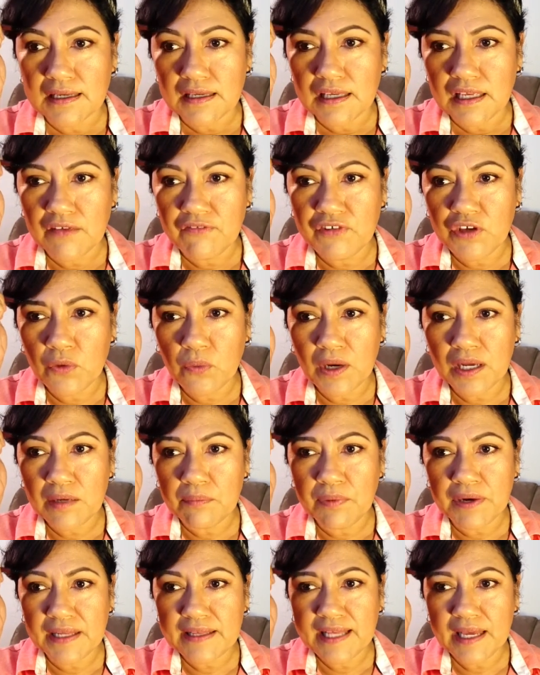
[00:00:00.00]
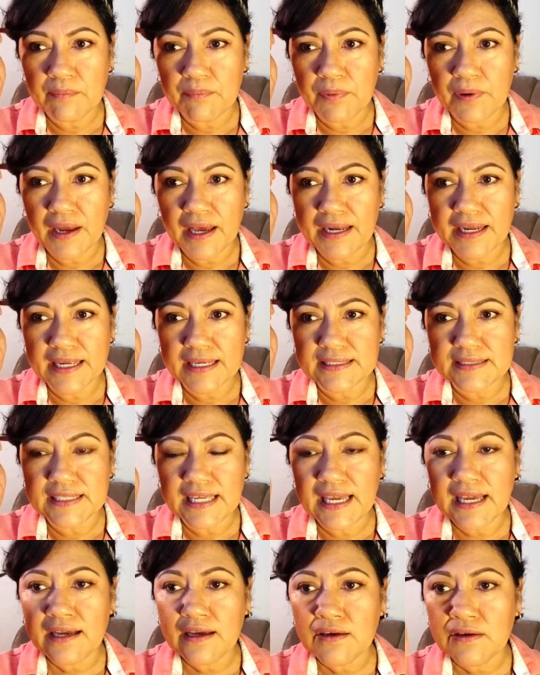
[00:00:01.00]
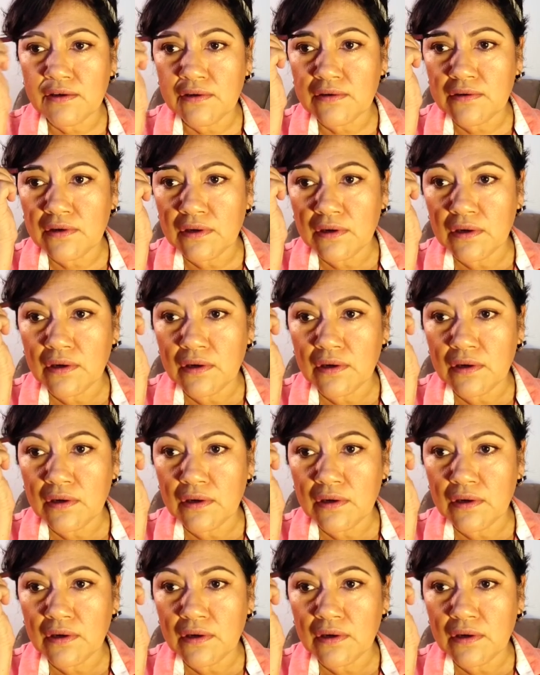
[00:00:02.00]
If you want to bring that product down